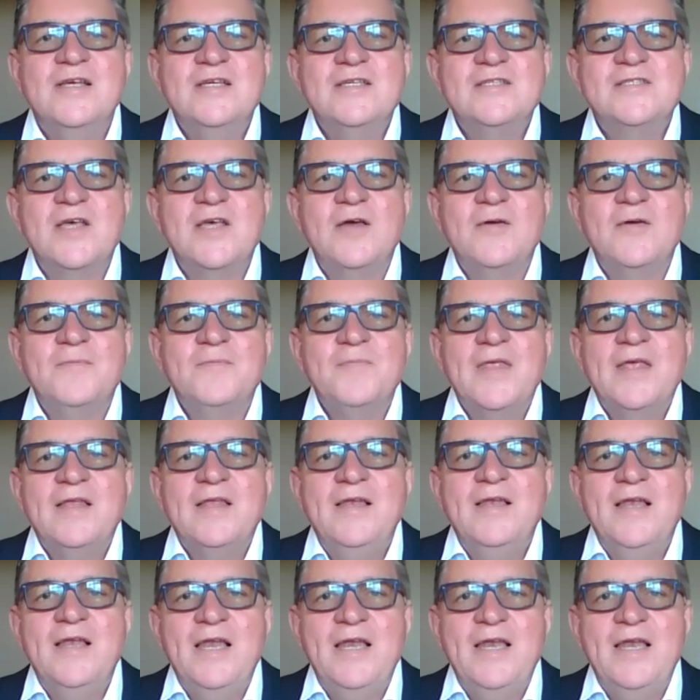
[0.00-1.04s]
So
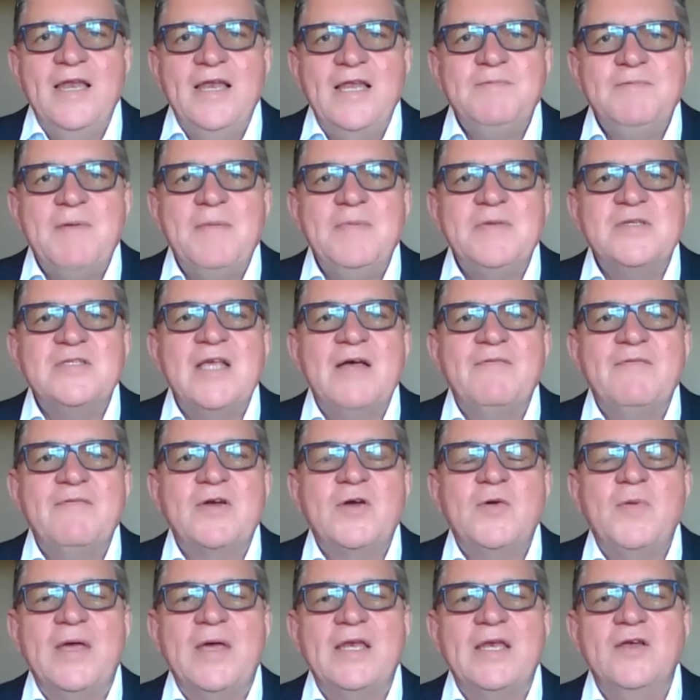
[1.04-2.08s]
let's maybe just have
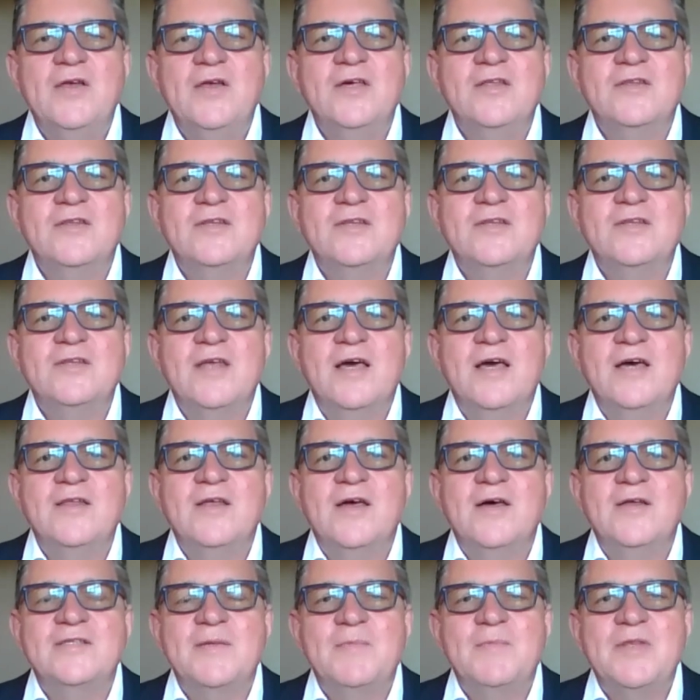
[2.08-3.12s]
a quick look
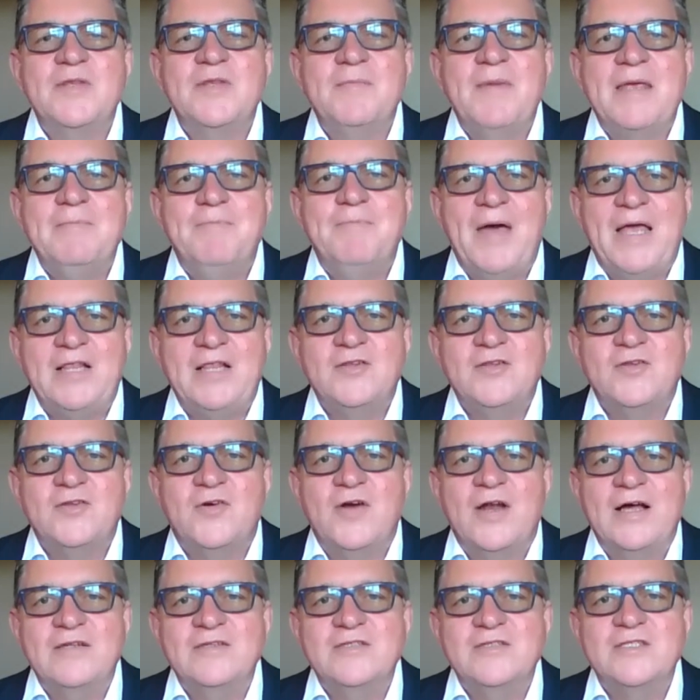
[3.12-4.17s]
at some of the main
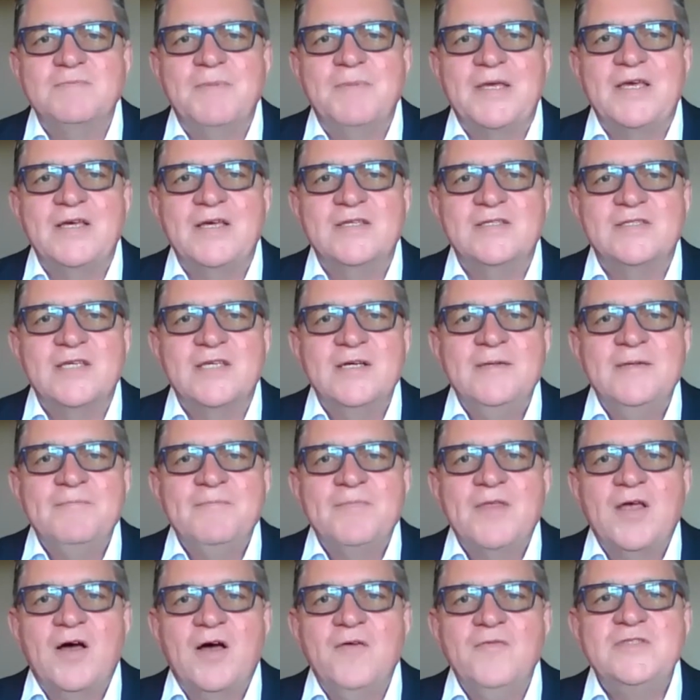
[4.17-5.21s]
battlegrounds, because
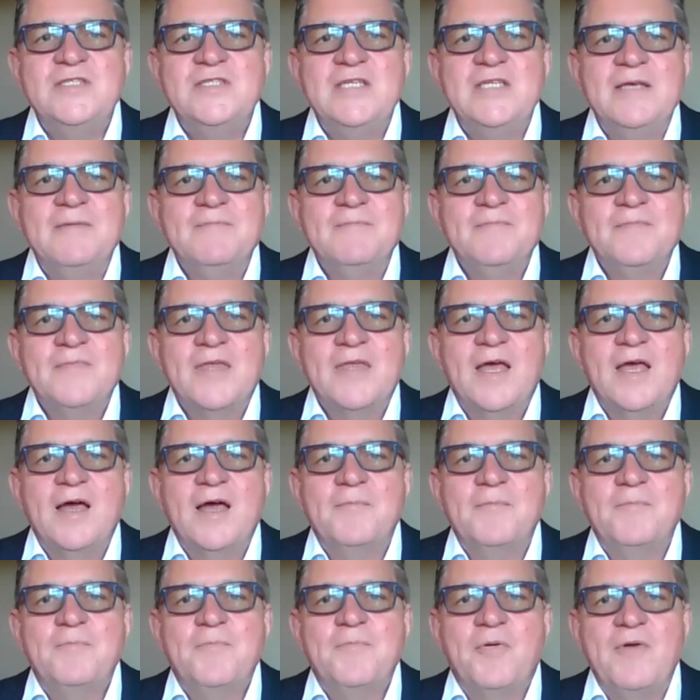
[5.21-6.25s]
obviously
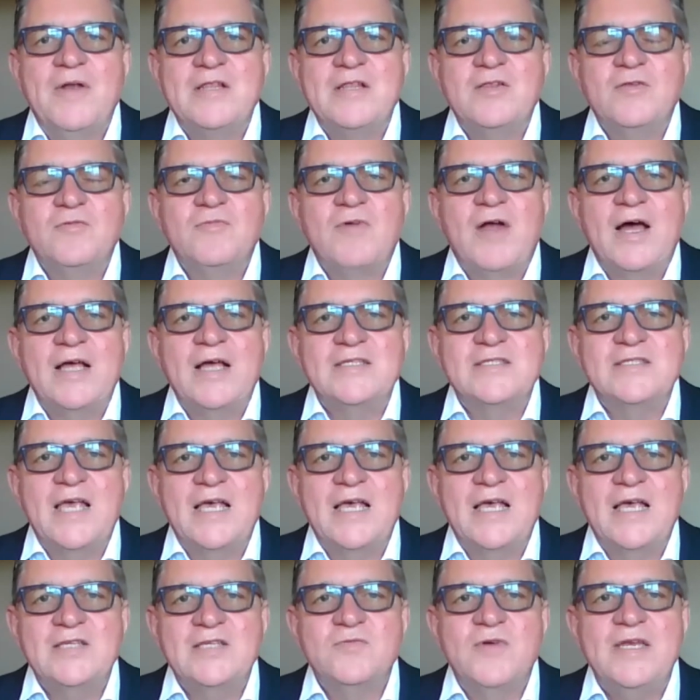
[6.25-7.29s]
parental rights
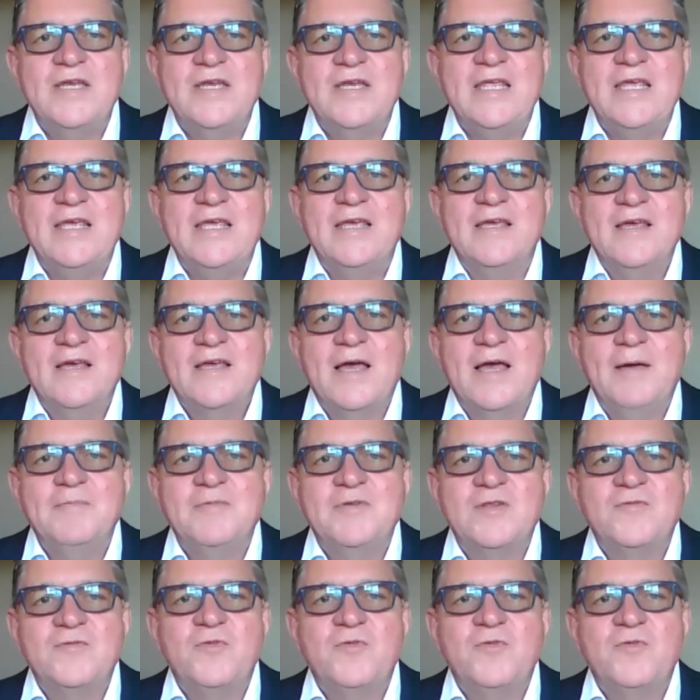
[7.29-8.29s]
has already come